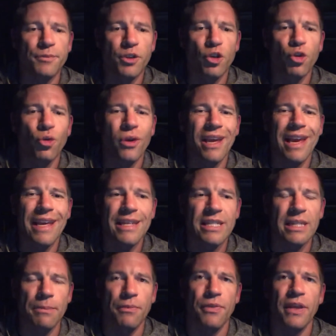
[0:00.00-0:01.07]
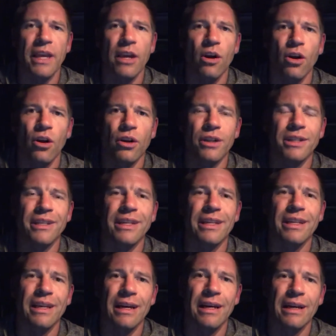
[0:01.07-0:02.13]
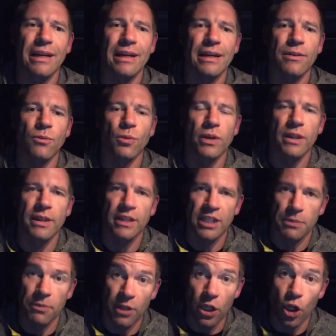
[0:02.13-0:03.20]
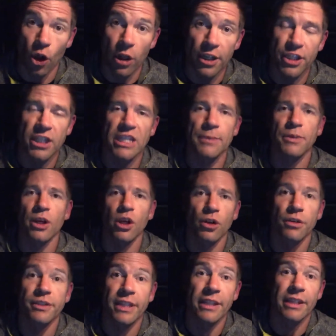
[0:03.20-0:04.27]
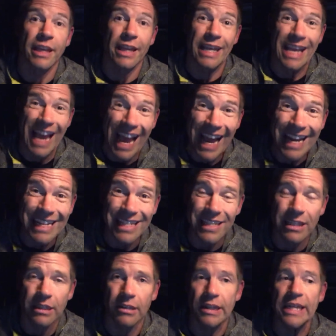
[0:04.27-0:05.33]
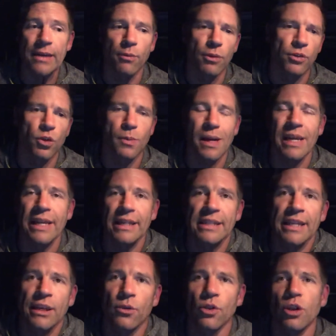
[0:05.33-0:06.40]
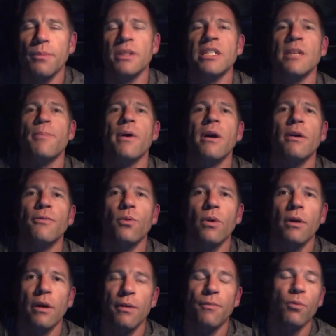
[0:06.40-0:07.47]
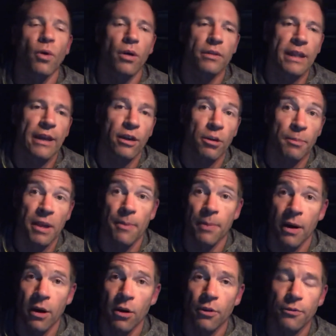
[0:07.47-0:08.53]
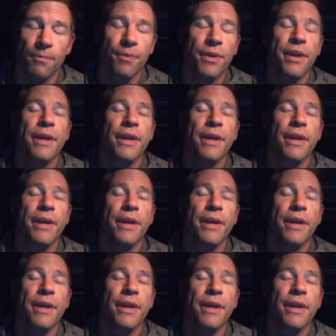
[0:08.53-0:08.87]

create something on with some of the knowledge and some of the content that he has. And we were talking about LinkedIn groups as a part of what that could be a part of.